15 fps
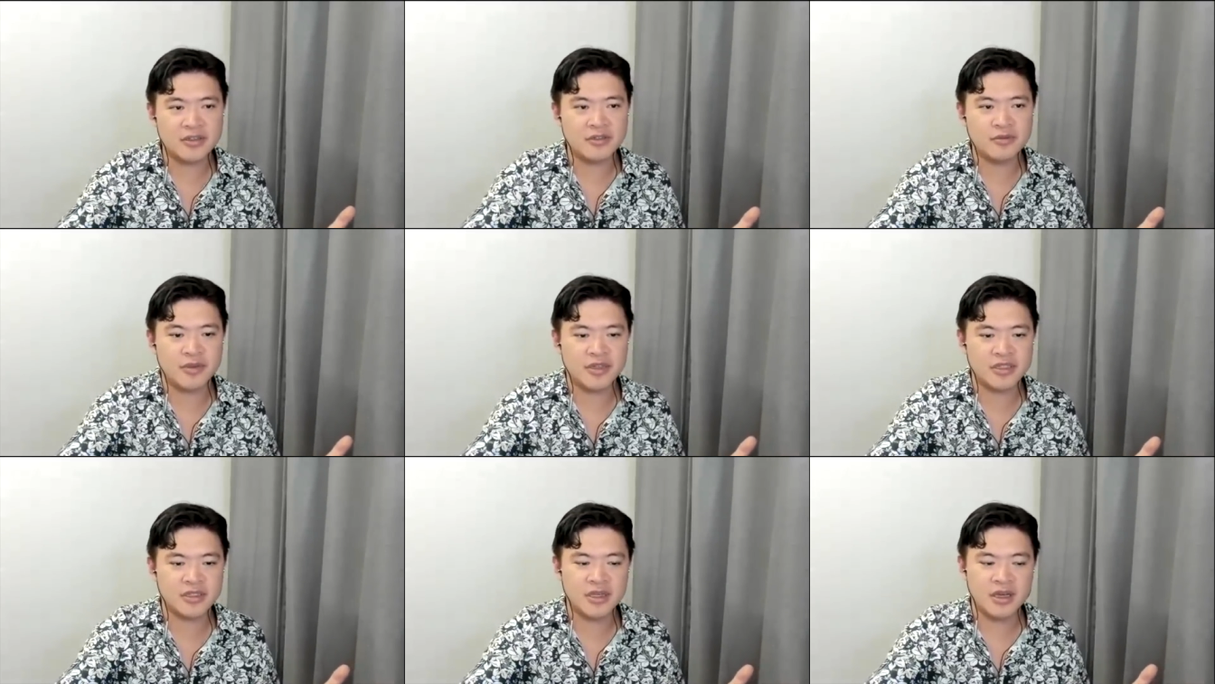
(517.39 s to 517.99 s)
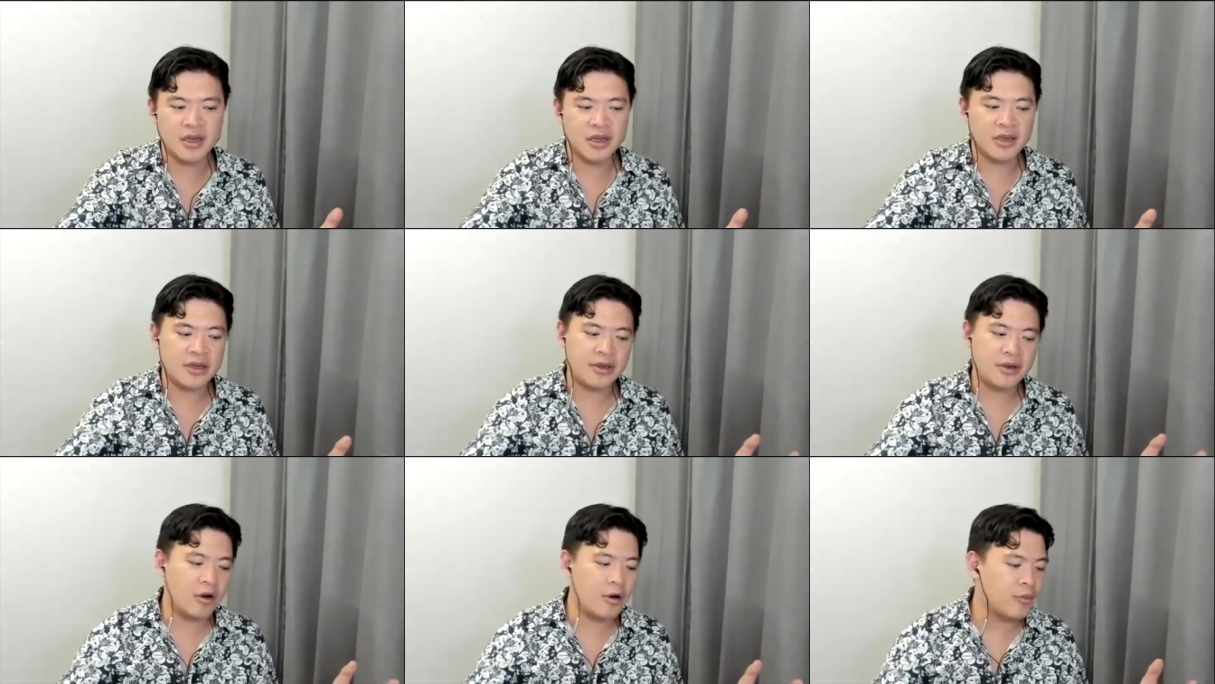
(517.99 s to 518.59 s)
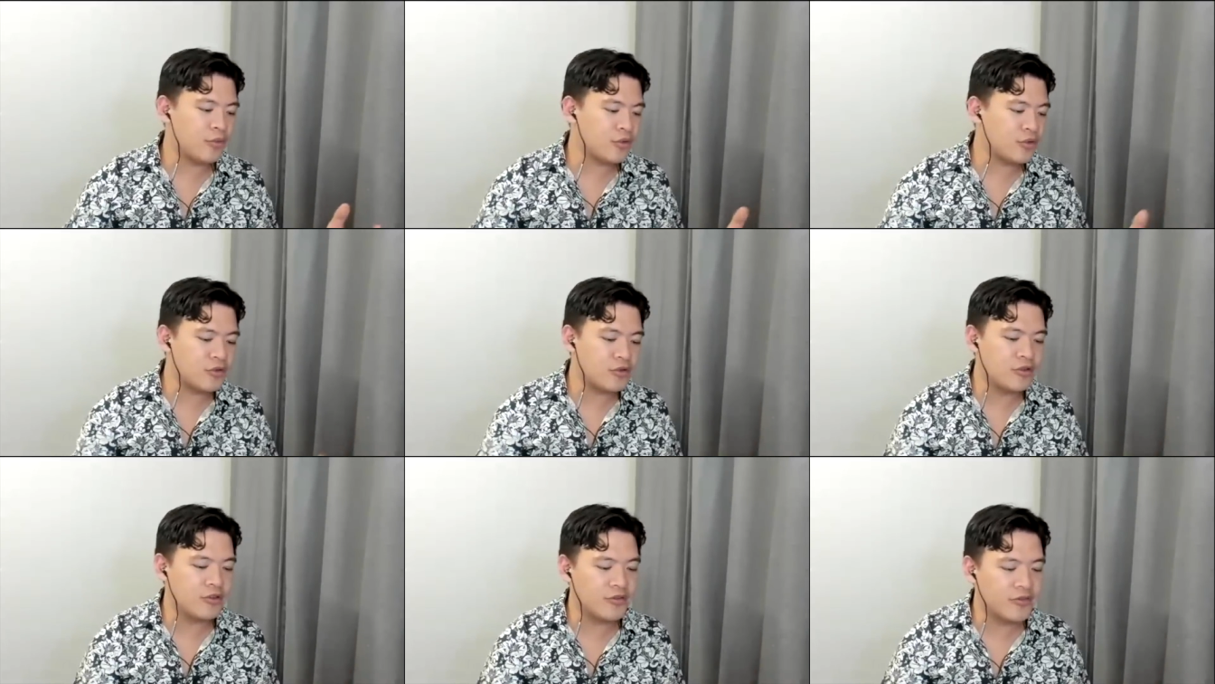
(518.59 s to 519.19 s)
You must, you know,
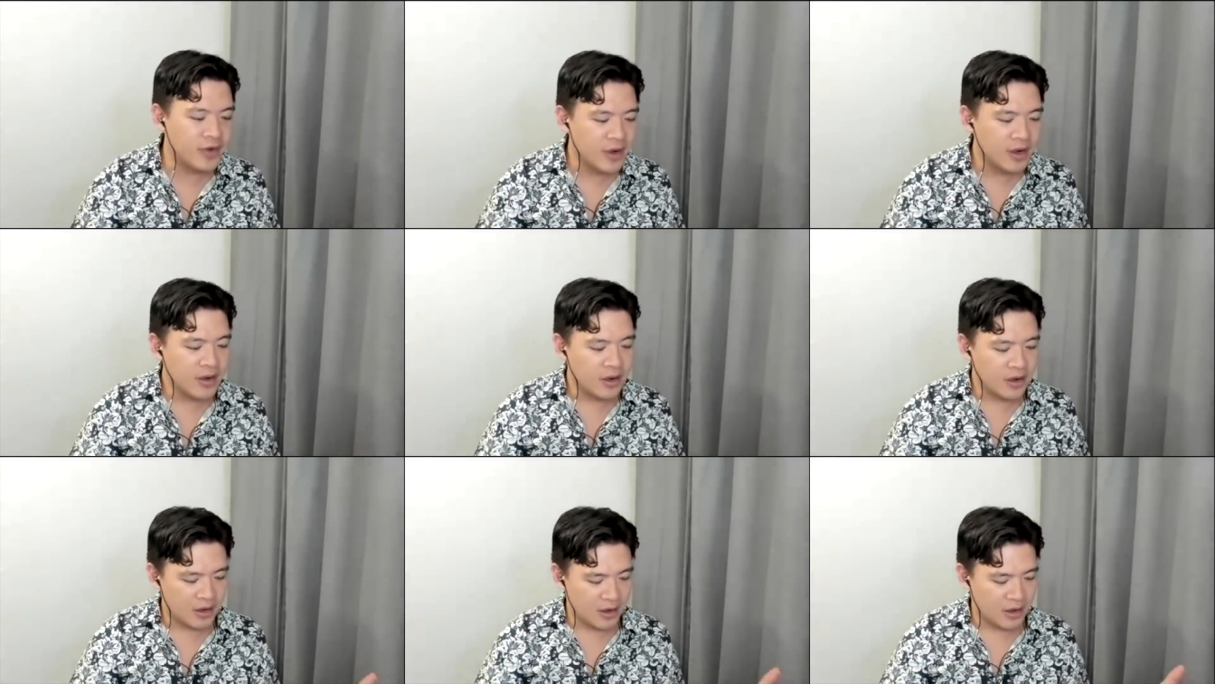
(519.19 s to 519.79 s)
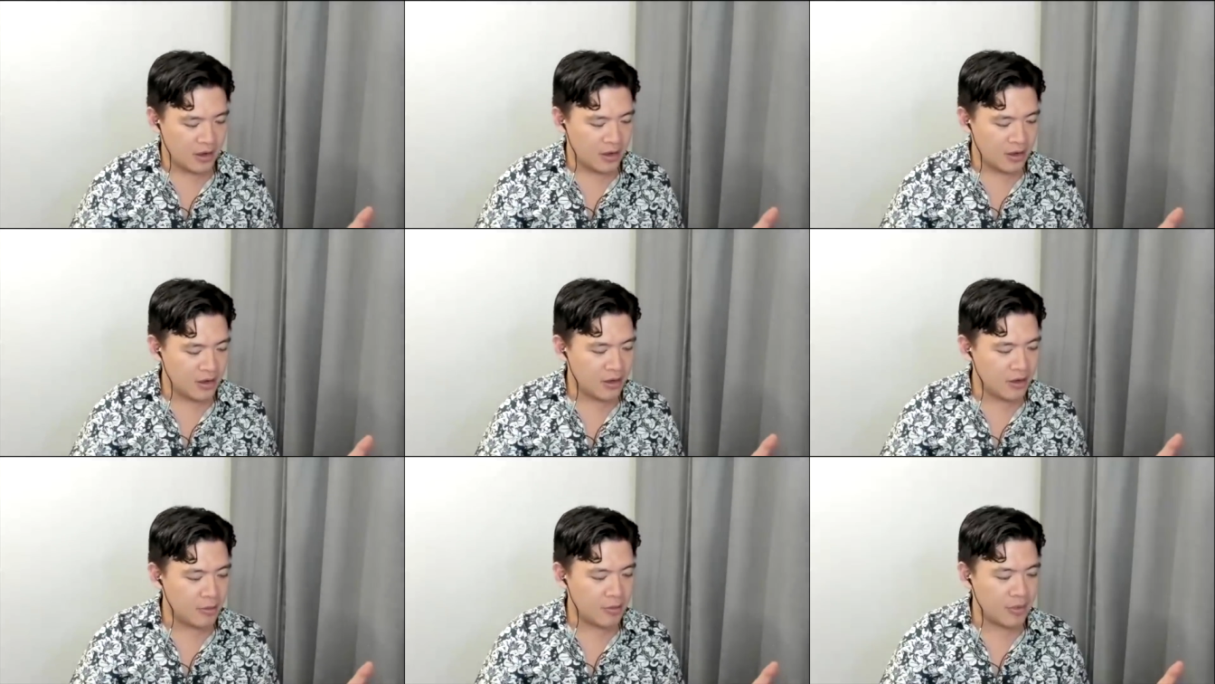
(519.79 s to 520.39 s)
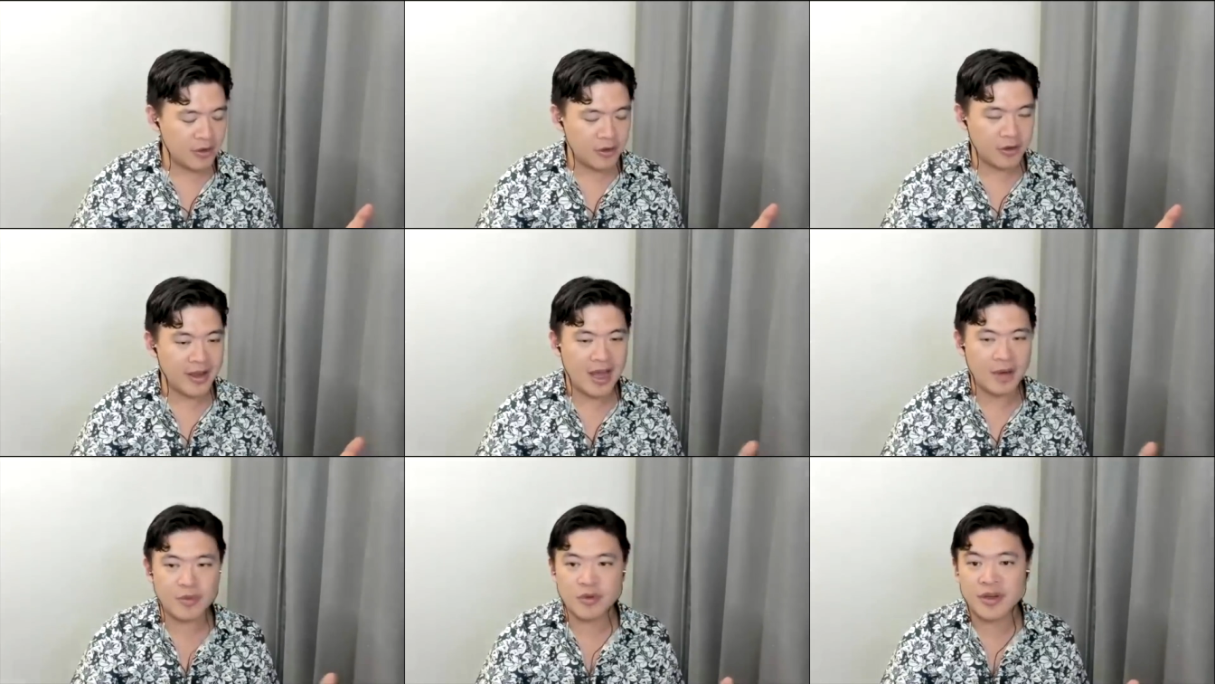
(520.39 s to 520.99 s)
prove um, your
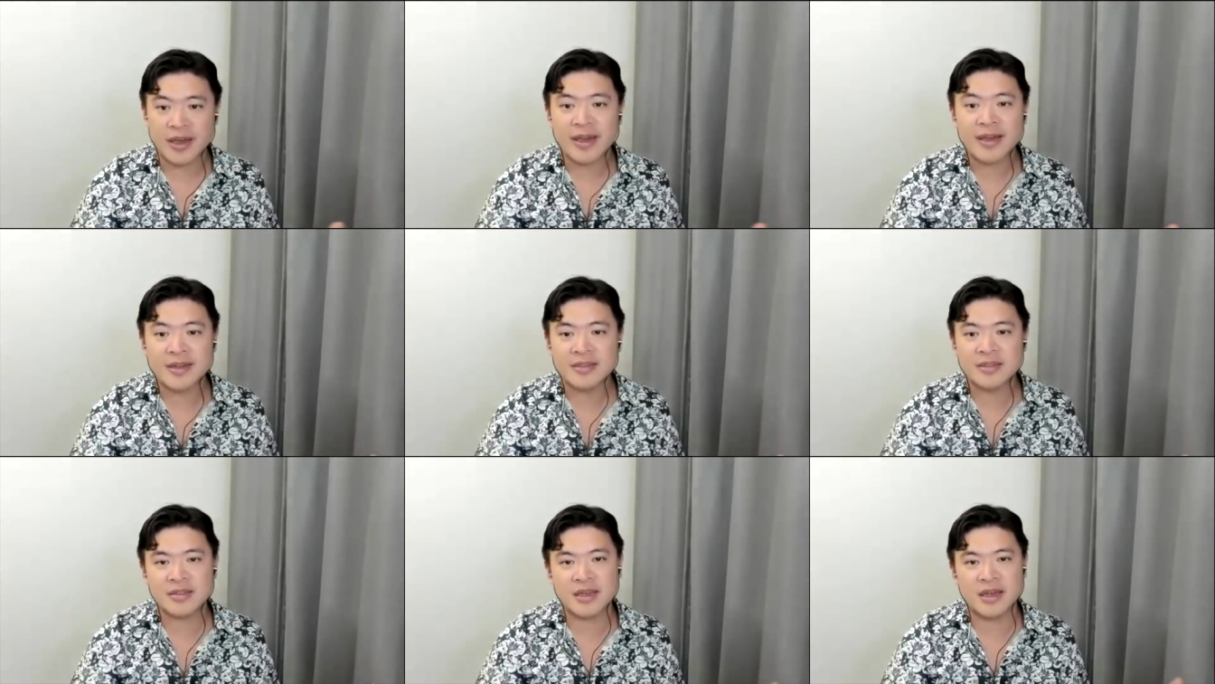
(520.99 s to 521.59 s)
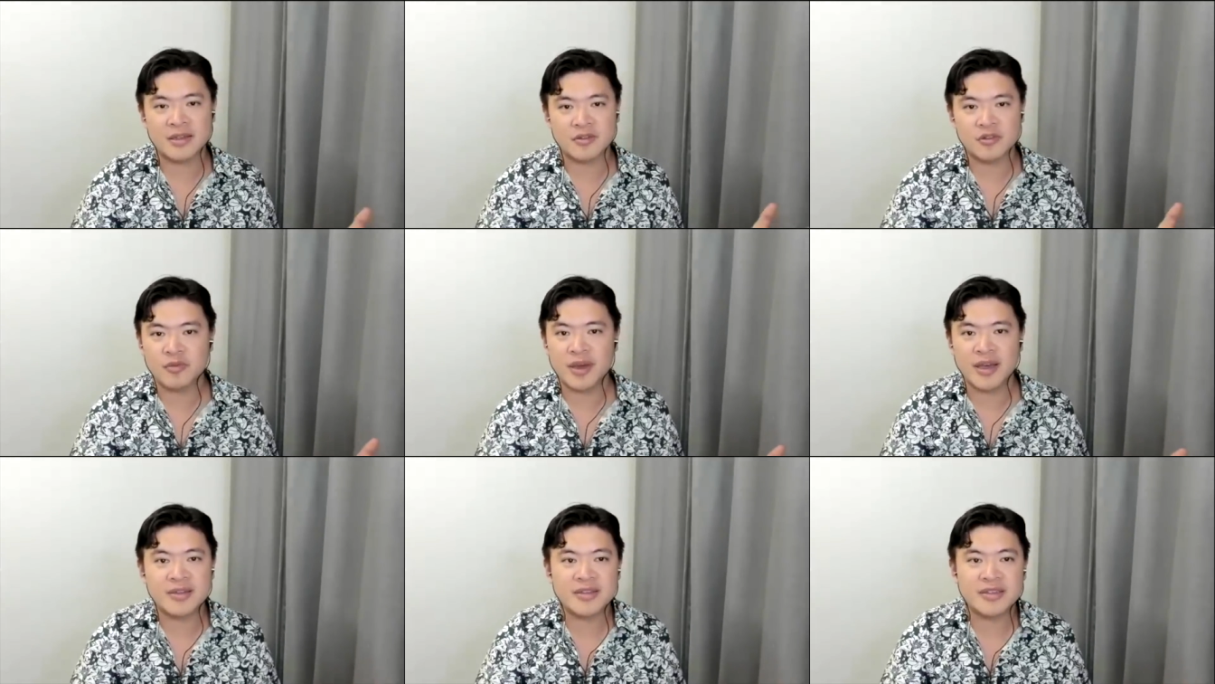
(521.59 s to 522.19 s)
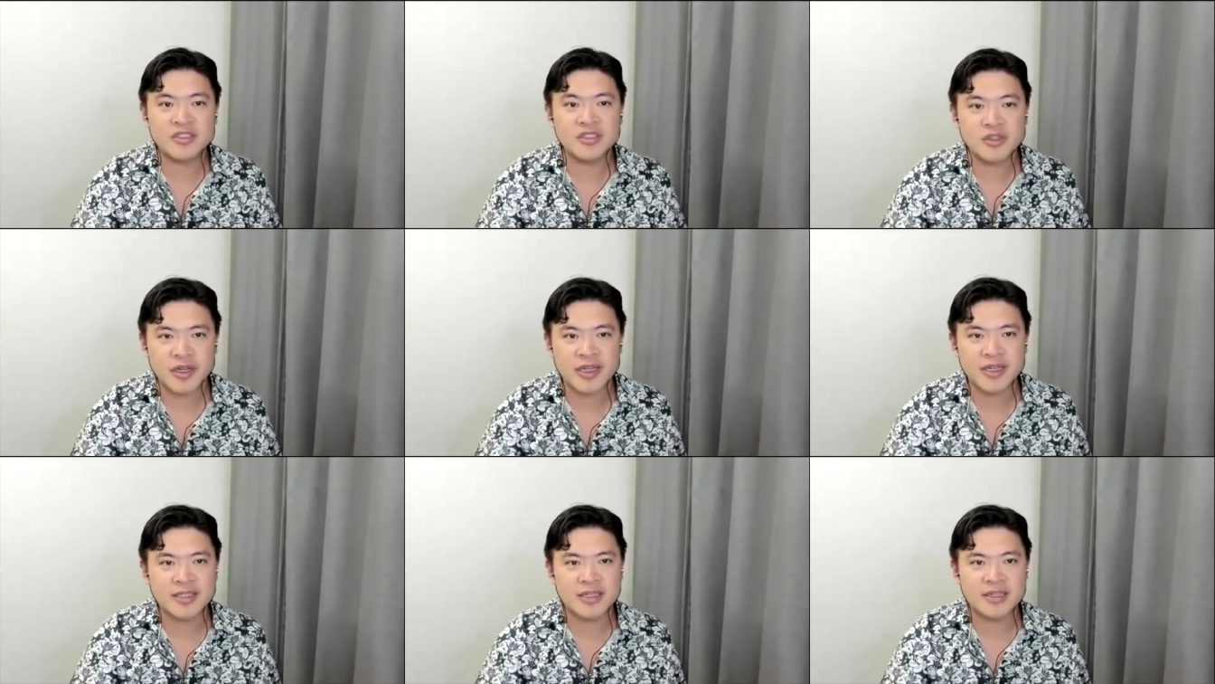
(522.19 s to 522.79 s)
capital gains, and you made these
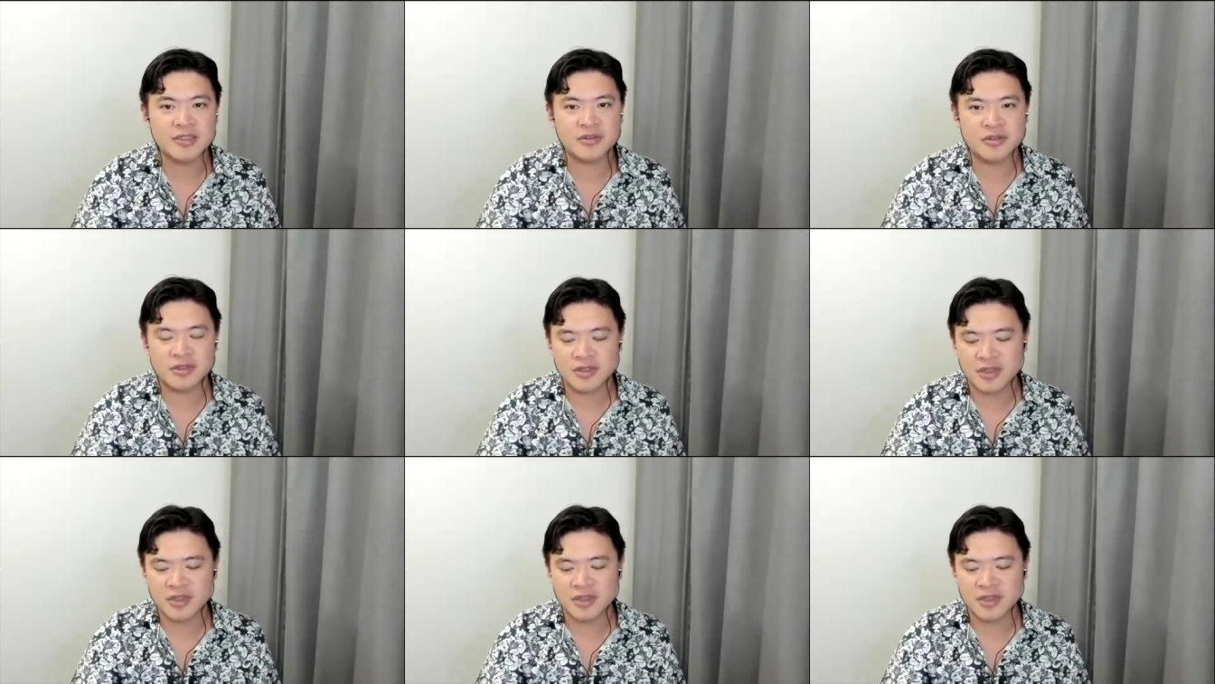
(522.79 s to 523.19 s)
trades at a certain